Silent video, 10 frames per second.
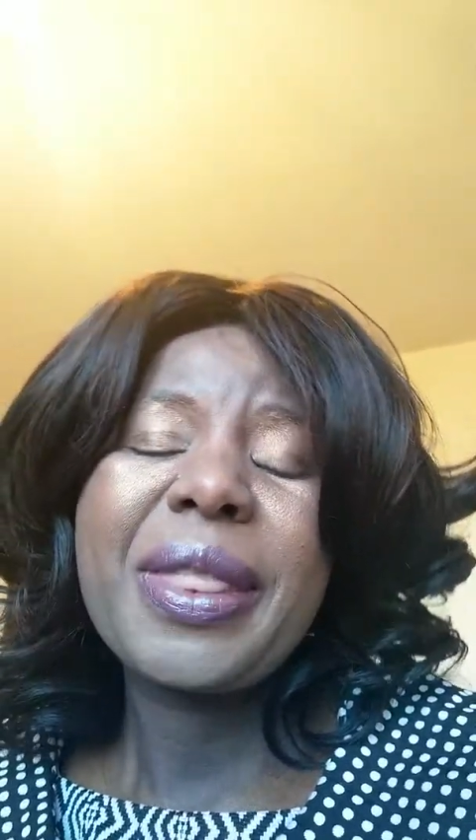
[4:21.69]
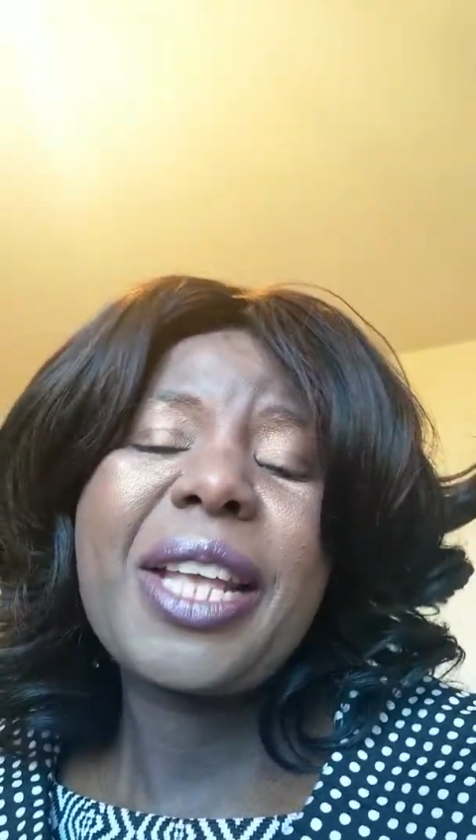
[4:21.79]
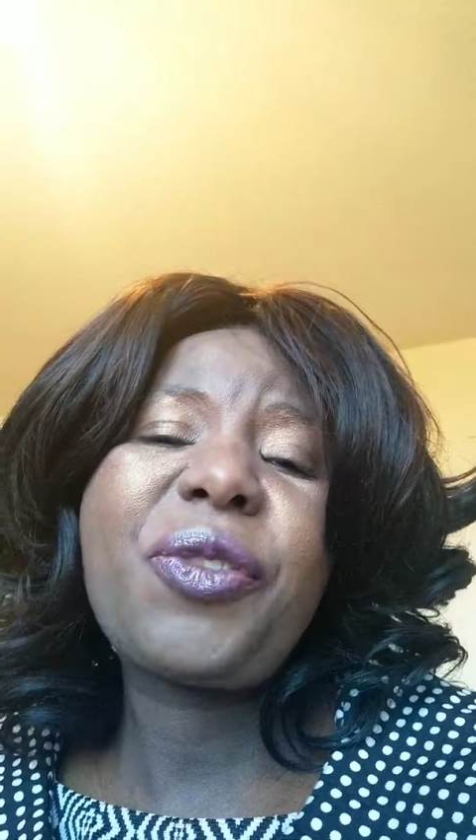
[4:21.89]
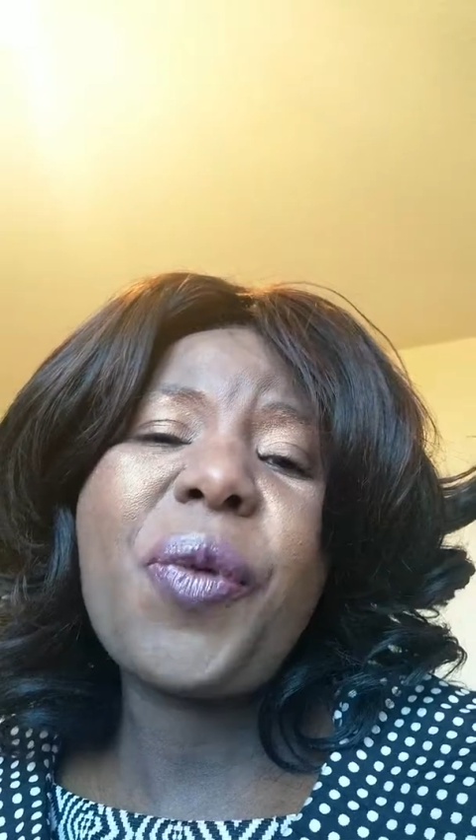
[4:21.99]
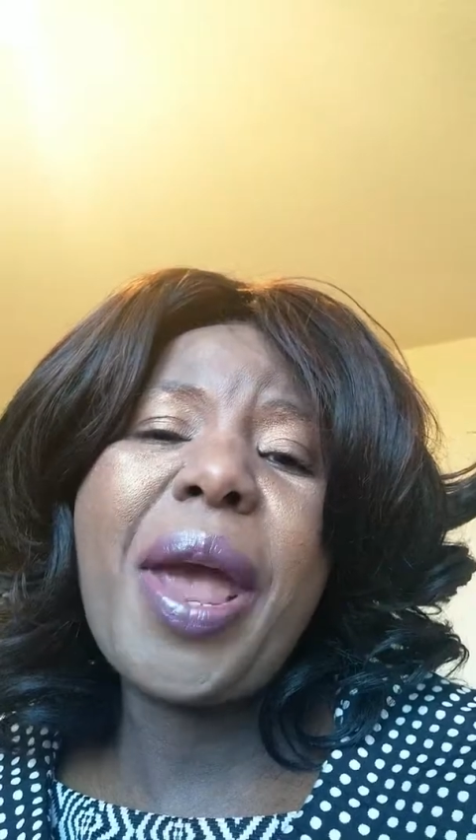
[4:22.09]

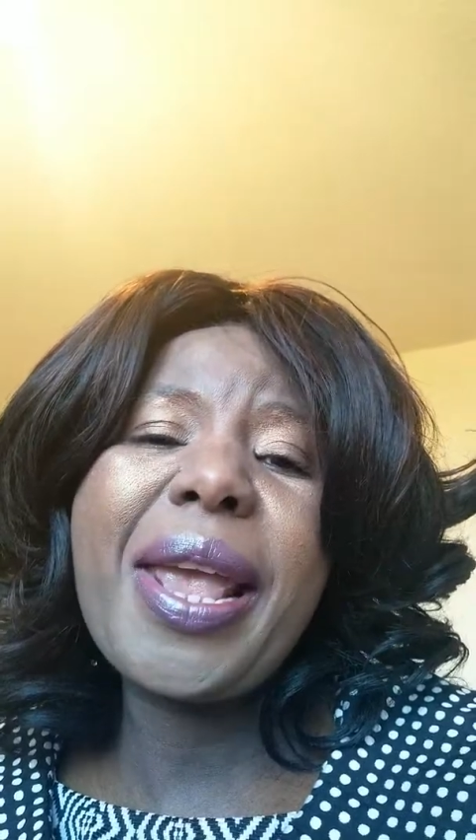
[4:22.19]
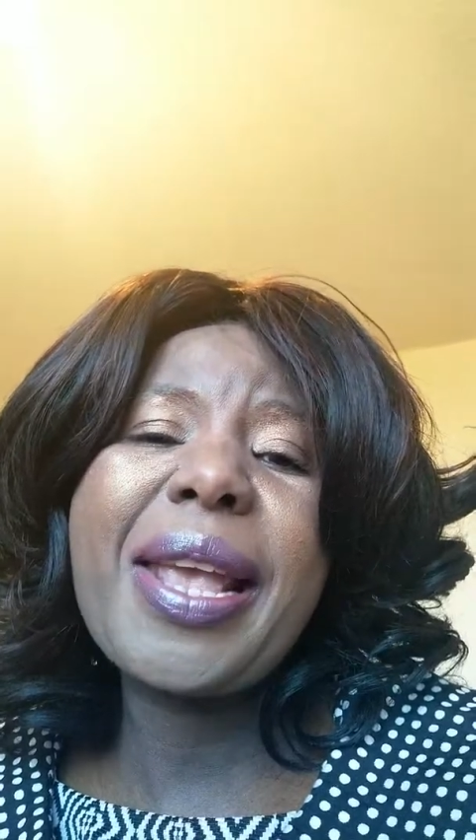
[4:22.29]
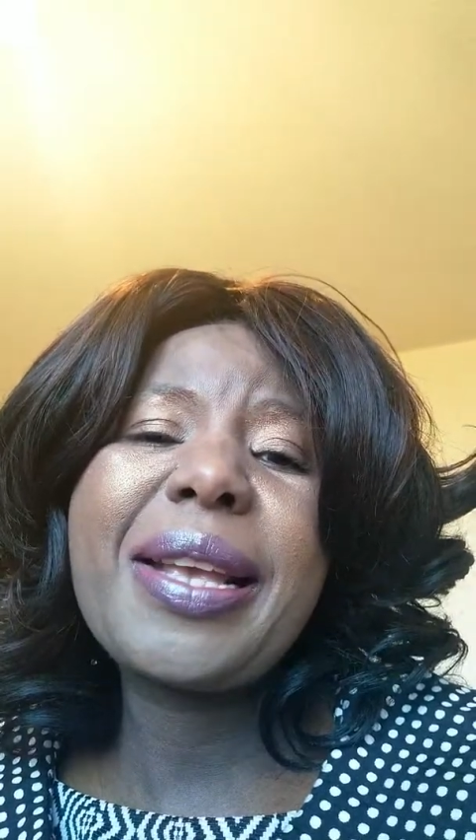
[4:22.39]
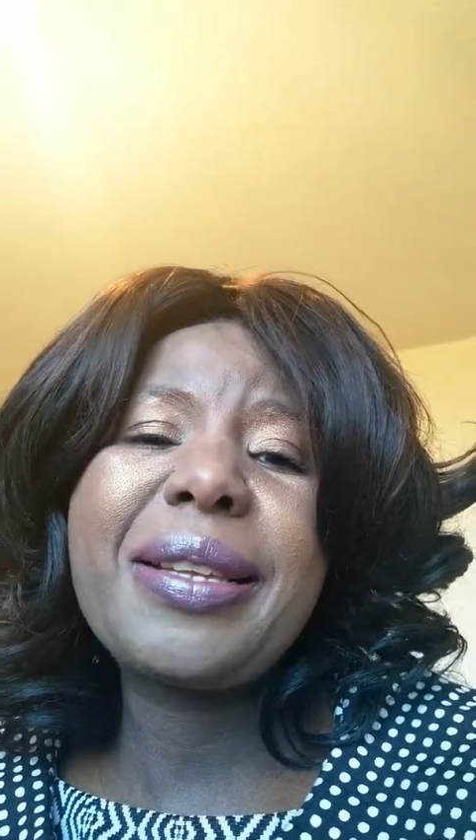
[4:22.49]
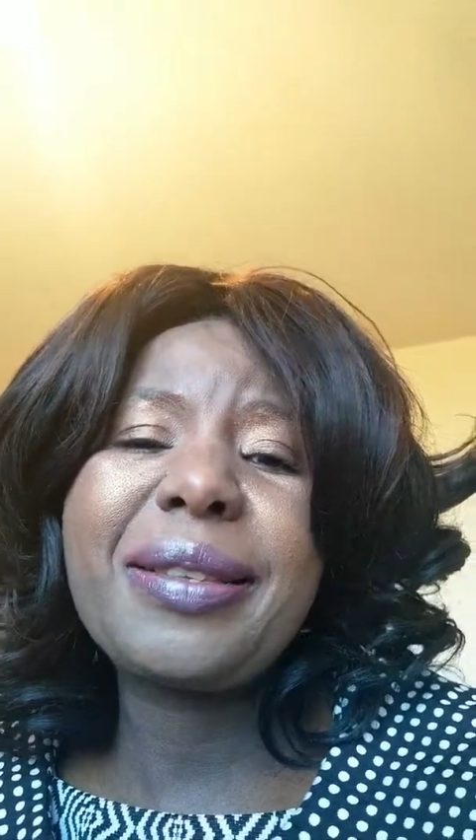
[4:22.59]
That's why
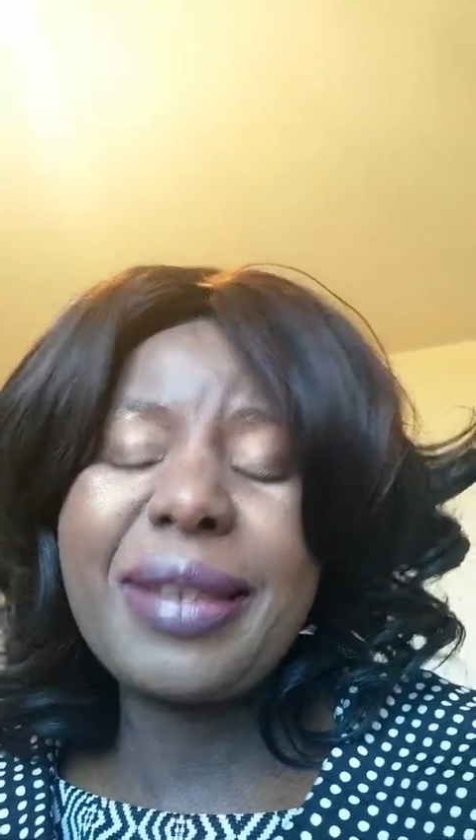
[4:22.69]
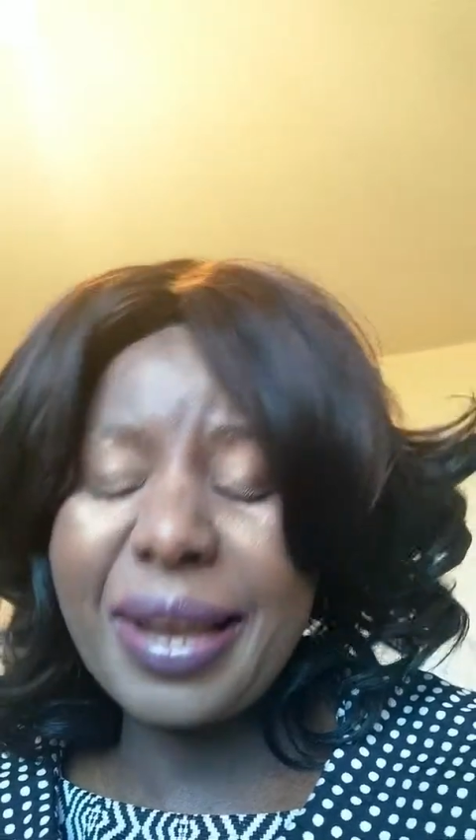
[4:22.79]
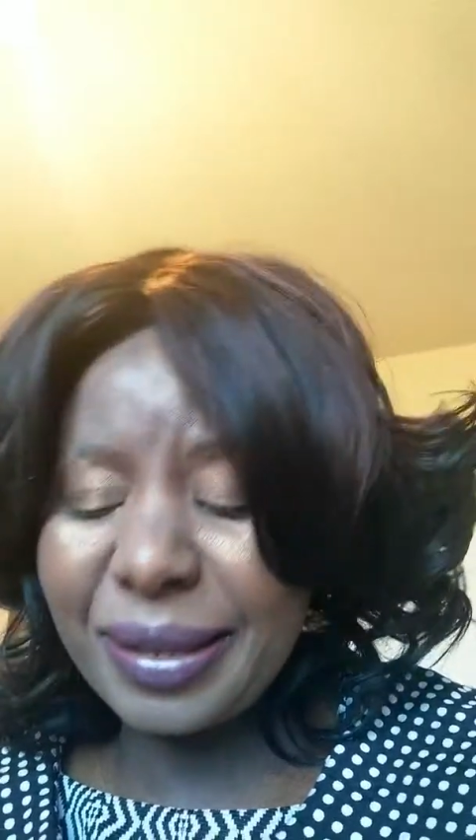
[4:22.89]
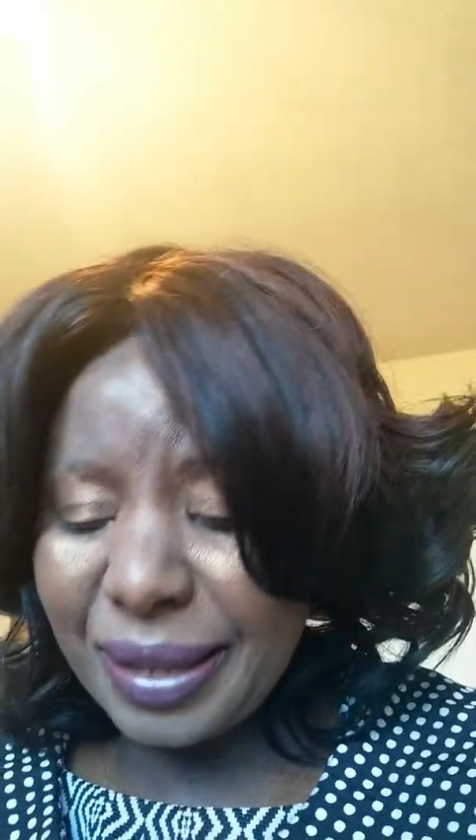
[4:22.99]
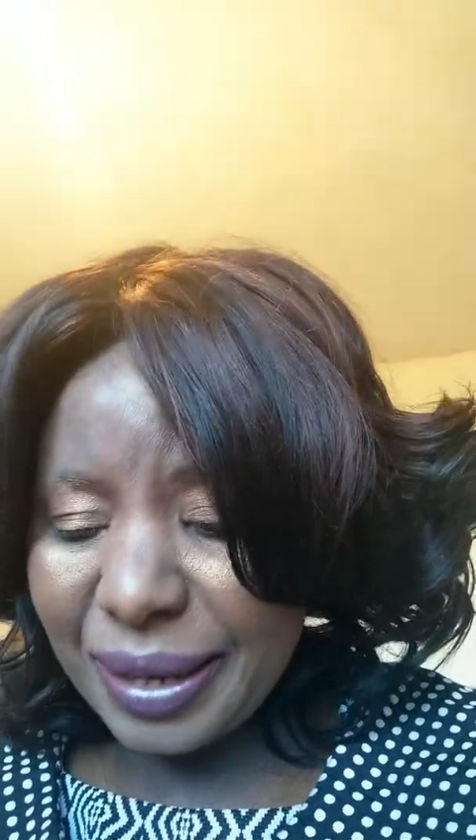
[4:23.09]
He is
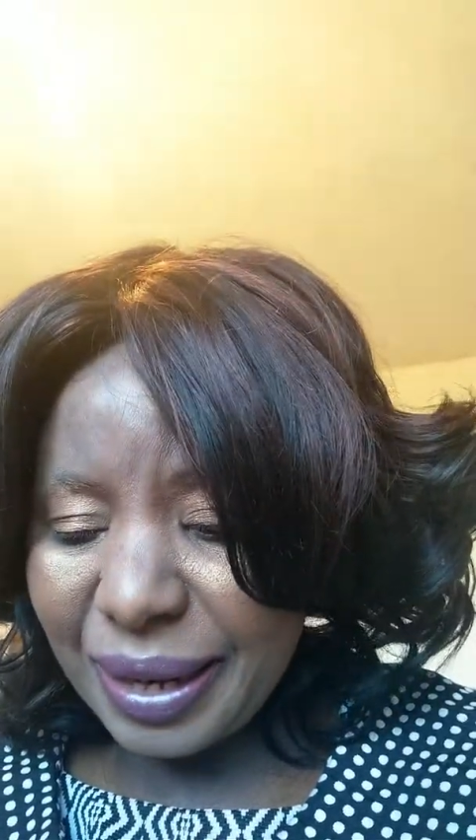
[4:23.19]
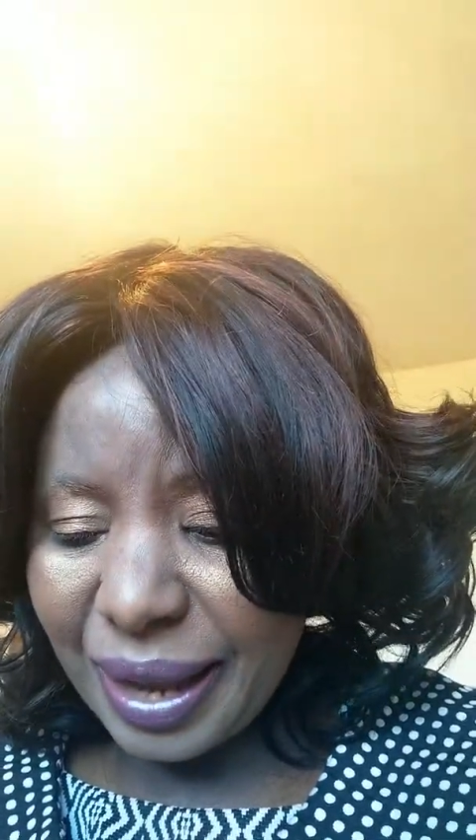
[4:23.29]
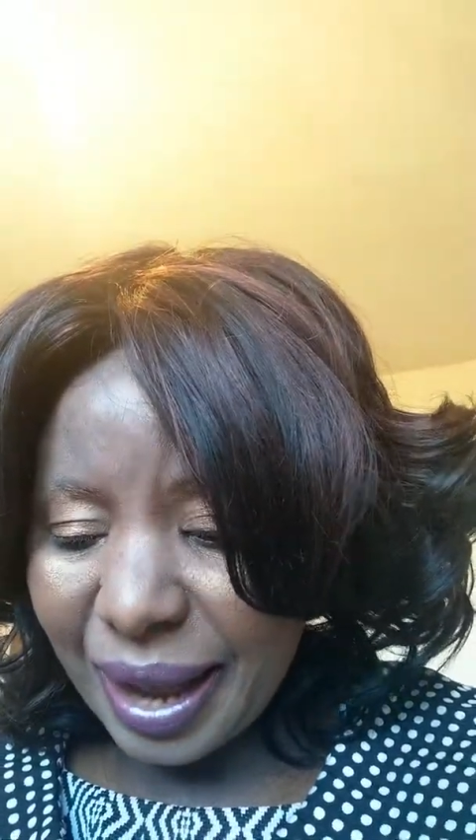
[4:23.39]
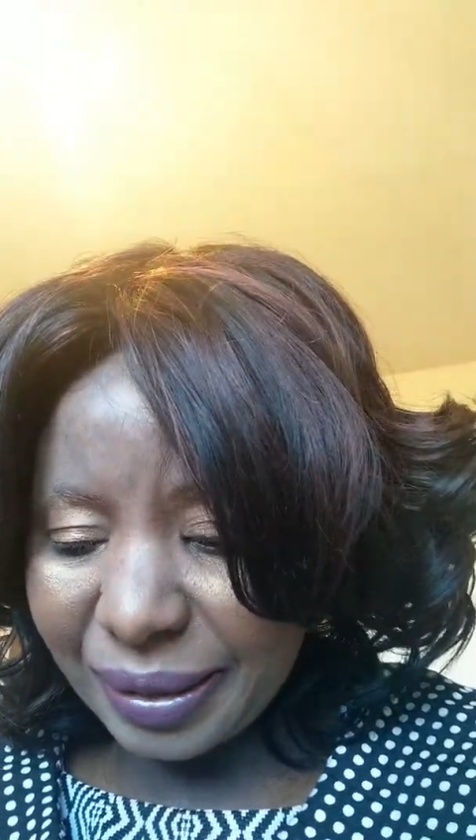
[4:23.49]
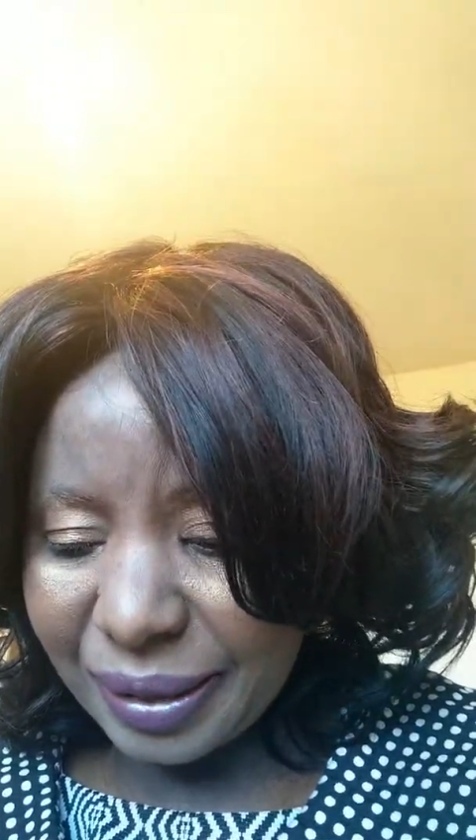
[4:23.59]

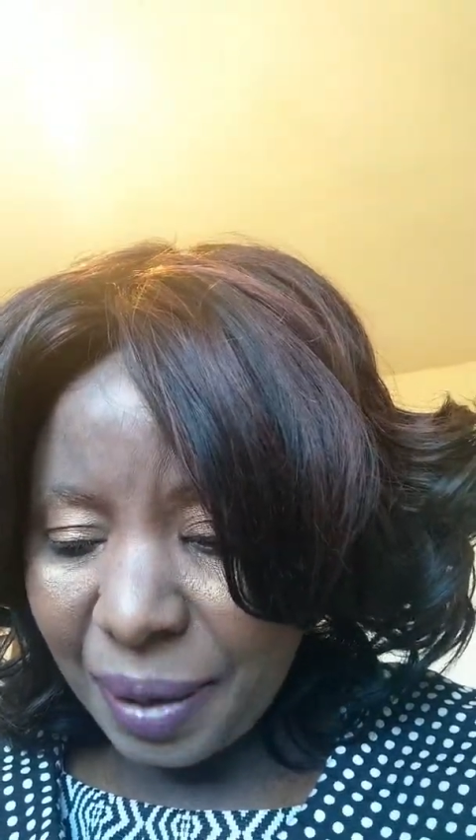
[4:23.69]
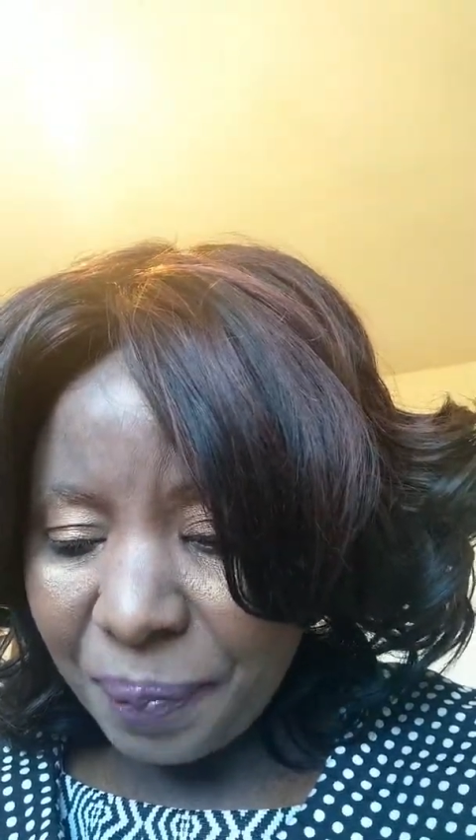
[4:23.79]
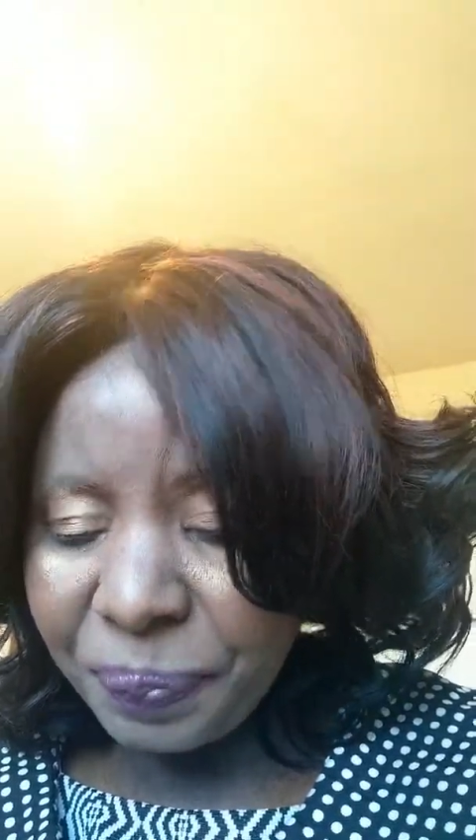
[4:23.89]
chastening us,